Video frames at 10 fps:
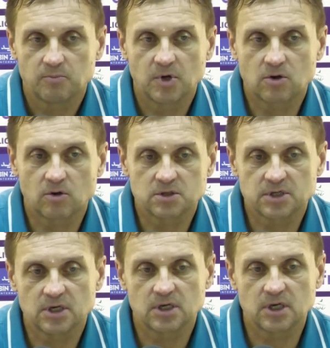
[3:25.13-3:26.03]
because
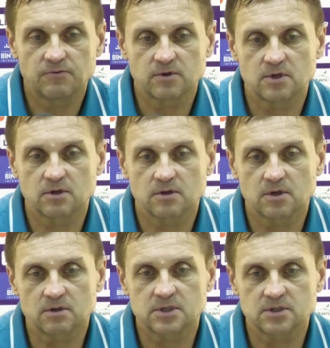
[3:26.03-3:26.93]
he gave
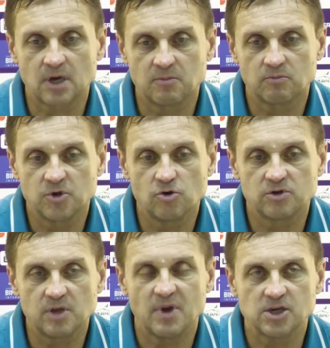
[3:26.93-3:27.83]
the some new
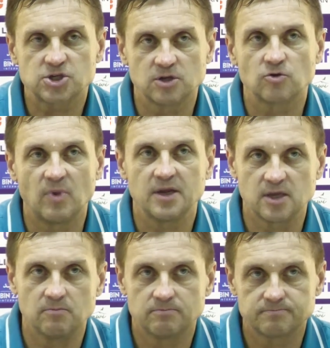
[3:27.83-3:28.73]
dimension to my
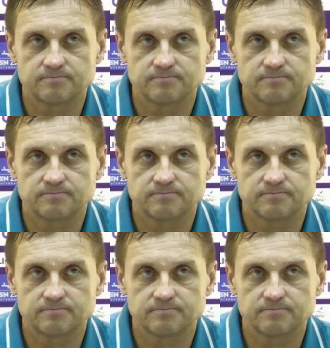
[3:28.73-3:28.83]
team.